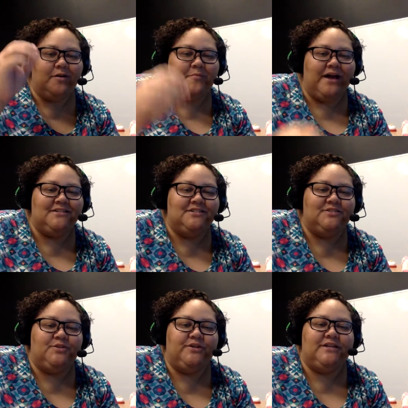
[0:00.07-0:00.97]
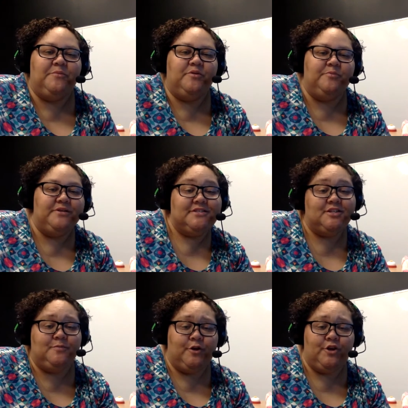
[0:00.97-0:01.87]
back to story time with
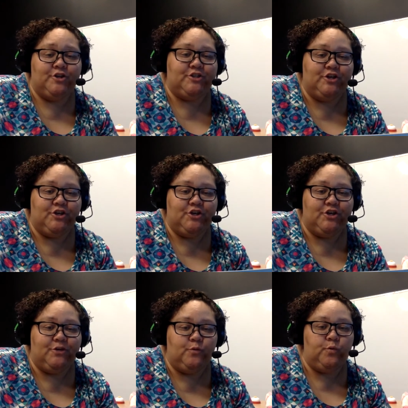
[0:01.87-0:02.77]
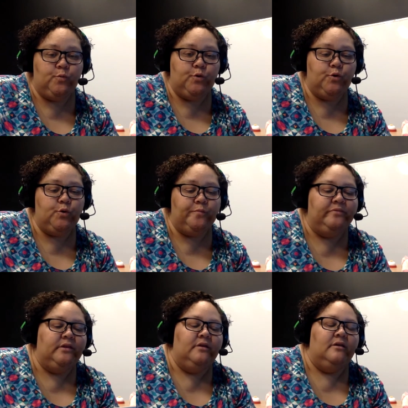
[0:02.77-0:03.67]
Mrs. Peterson. Woo woo.
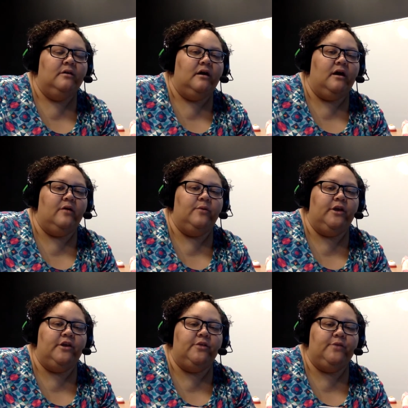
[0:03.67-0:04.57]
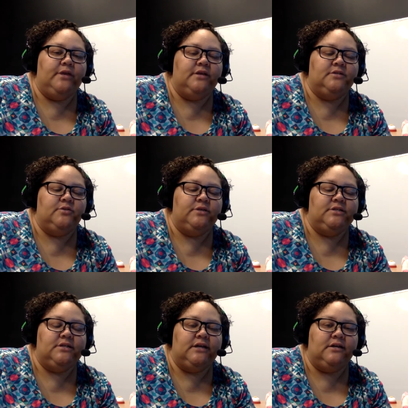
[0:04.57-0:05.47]
All right, we're going to read a story
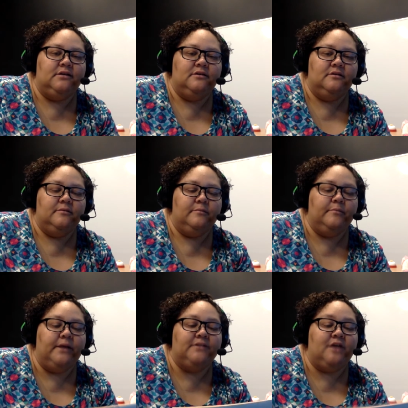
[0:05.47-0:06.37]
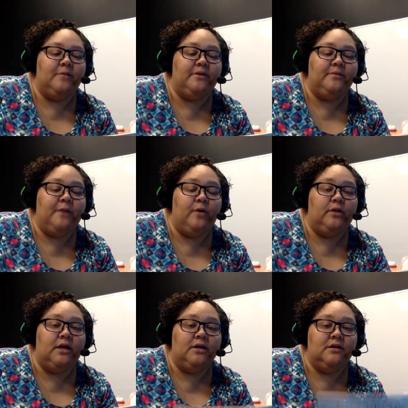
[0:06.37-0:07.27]
today by Tomie
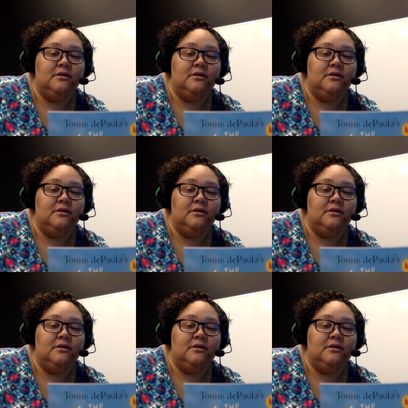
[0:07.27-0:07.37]
dePaola